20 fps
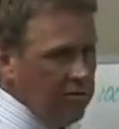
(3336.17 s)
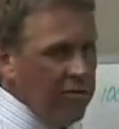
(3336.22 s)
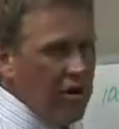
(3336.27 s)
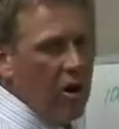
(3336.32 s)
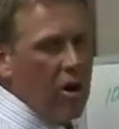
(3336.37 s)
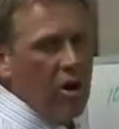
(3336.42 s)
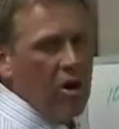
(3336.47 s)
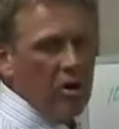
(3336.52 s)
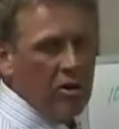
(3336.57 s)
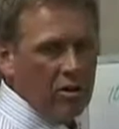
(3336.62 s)

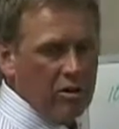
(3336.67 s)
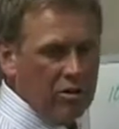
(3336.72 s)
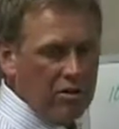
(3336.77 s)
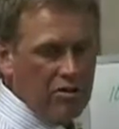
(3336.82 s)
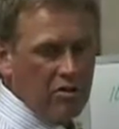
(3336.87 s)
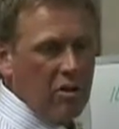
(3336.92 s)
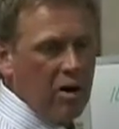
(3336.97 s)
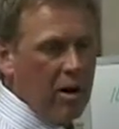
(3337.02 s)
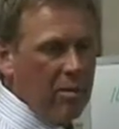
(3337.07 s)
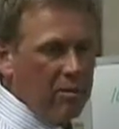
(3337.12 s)
fall or
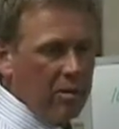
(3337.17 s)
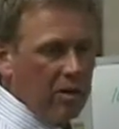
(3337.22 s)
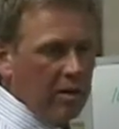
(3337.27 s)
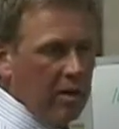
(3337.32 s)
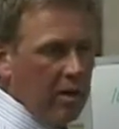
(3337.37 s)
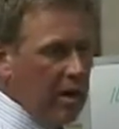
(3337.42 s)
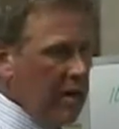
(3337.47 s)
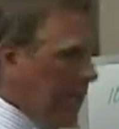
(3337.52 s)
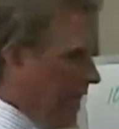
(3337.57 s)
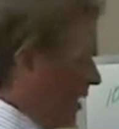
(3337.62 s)
trauma,
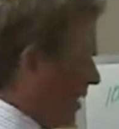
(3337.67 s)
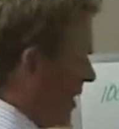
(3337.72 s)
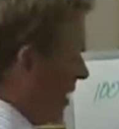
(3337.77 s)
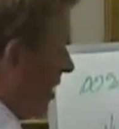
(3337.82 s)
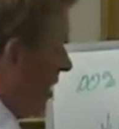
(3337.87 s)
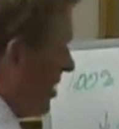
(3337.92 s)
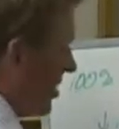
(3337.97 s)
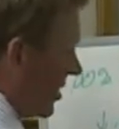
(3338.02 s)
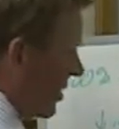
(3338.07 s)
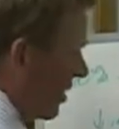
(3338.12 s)
and then
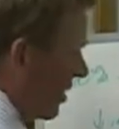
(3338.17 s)
these